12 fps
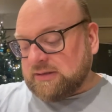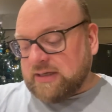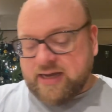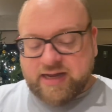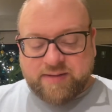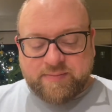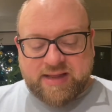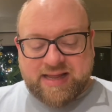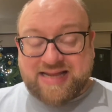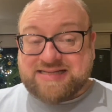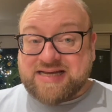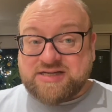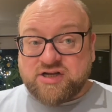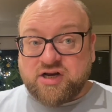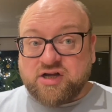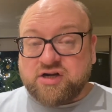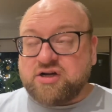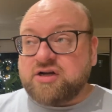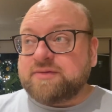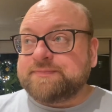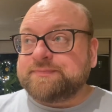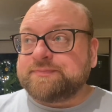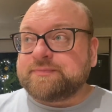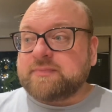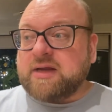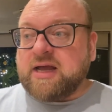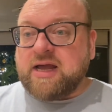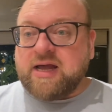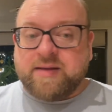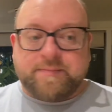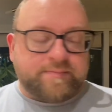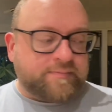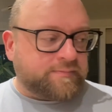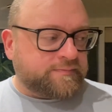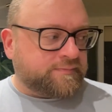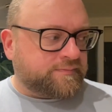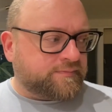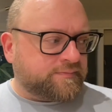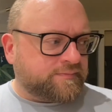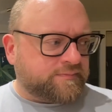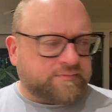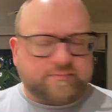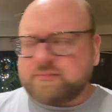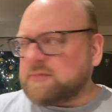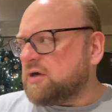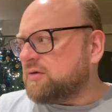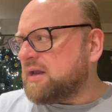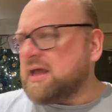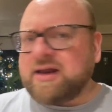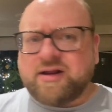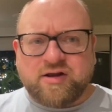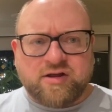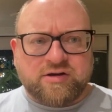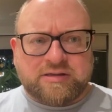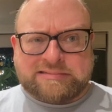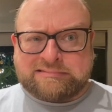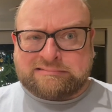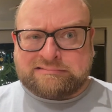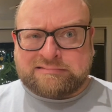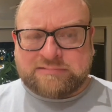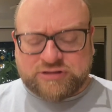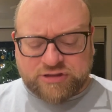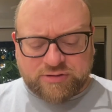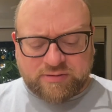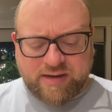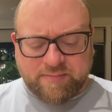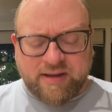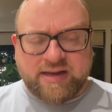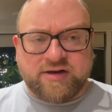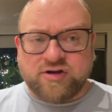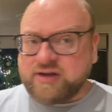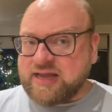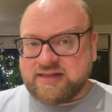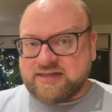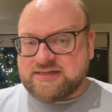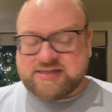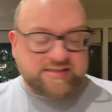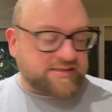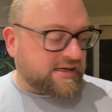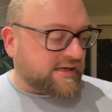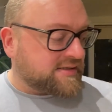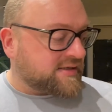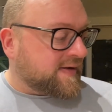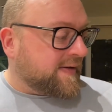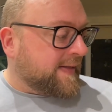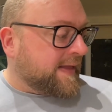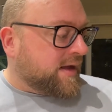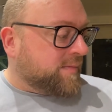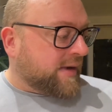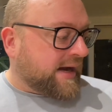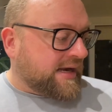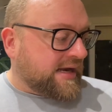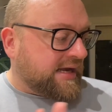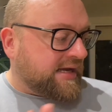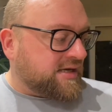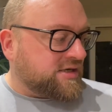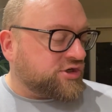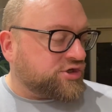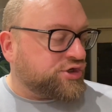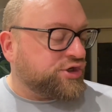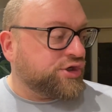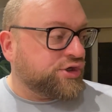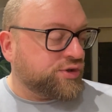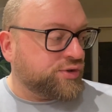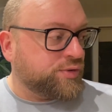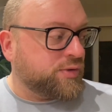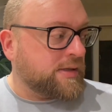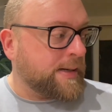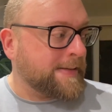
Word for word: Um, it is eight o'clock. Um, no, nine o'clock. So I might not get these done tonight, but I need to